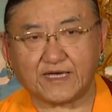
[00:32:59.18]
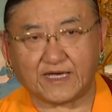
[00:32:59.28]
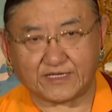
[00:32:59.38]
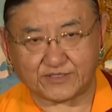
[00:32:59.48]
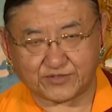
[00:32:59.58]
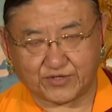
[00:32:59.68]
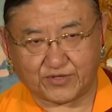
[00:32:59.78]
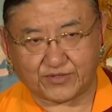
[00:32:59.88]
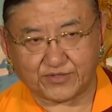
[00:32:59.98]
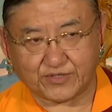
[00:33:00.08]
and so
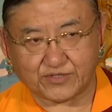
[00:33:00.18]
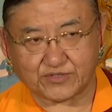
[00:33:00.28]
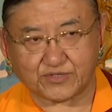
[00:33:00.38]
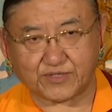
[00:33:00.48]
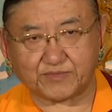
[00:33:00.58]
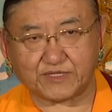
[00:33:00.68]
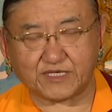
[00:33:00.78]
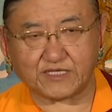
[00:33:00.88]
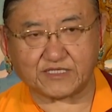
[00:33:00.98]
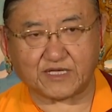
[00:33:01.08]
on. So if
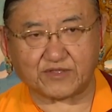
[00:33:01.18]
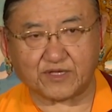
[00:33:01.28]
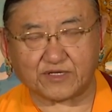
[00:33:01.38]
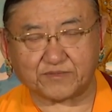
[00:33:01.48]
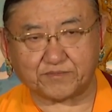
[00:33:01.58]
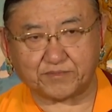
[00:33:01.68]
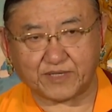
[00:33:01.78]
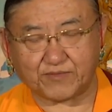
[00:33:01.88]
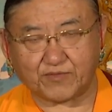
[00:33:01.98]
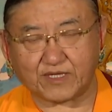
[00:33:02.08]
these are not,
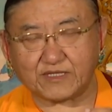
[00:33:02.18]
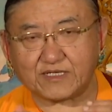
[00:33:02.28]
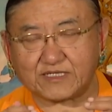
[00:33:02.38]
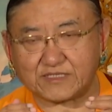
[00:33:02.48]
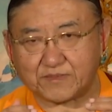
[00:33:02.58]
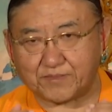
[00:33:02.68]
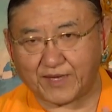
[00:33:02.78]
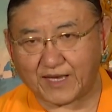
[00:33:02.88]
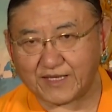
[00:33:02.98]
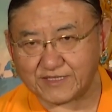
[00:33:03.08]
when it is
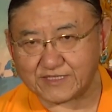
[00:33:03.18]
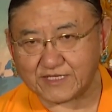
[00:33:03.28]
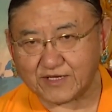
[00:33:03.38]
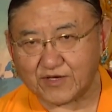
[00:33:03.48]
balanced,